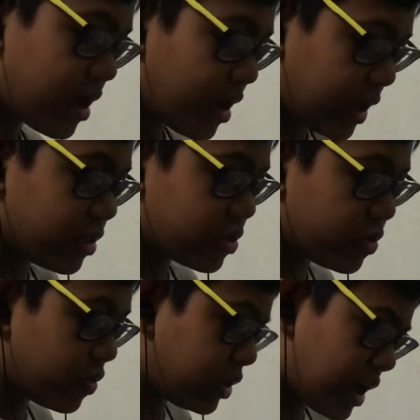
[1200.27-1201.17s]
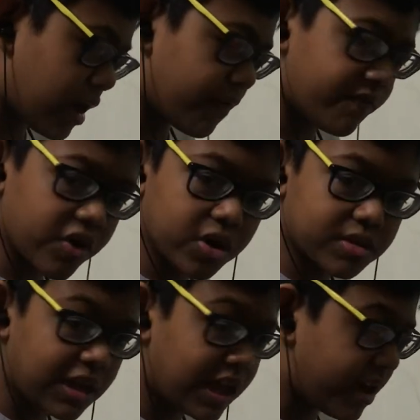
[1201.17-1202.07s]
into the first
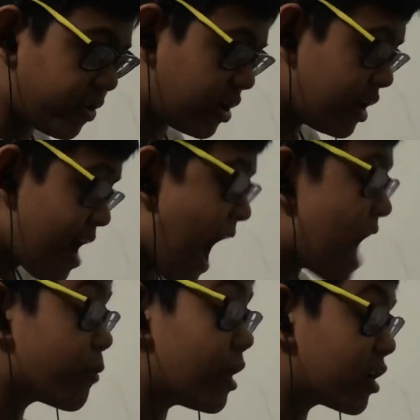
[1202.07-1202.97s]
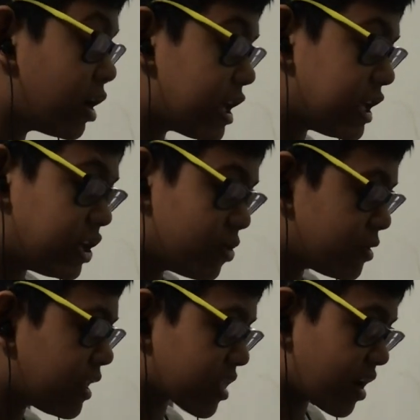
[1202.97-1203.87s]
layer, and we're going to use
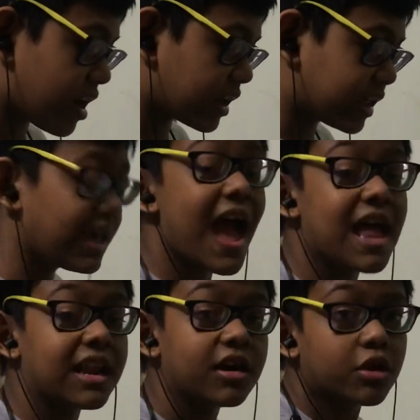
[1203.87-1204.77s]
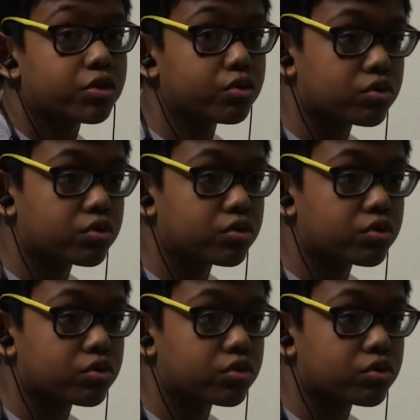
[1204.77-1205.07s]
it again to